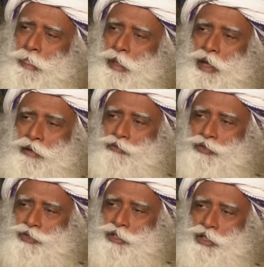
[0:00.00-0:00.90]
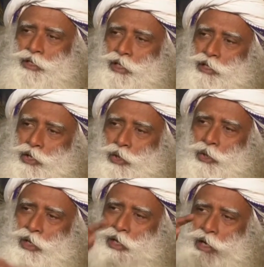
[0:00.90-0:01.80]
have you seen that
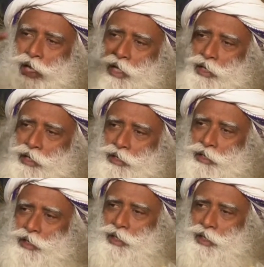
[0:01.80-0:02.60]
golden line